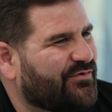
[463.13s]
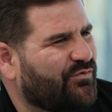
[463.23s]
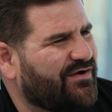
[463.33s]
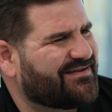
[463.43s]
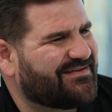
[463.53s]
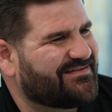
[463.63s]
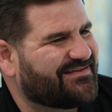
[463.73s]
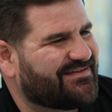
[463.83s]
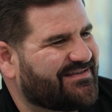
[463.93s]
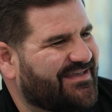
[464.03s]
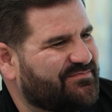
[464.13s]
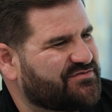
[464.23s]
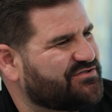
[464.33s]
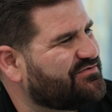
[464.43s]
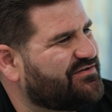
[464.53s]
Like what
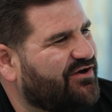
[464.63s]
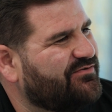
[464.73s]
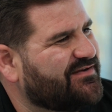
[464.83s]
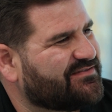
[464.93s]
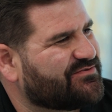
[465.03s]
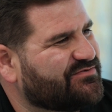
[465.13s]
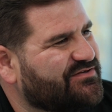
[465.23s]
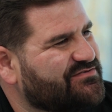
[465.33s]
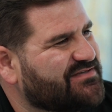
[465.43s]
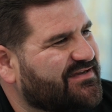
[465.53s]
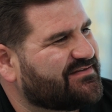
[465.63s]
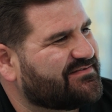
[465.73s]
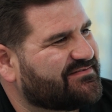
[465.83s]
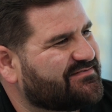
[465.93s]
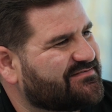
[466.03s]
kept you going through those
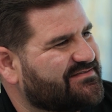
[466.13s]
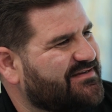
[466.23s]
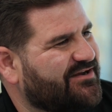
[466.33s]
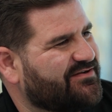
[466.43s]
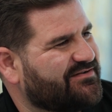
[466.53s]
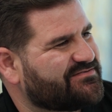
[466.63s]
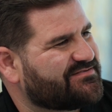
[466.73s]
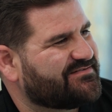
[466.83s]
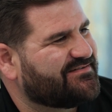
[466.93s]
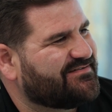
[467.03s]
scenarios?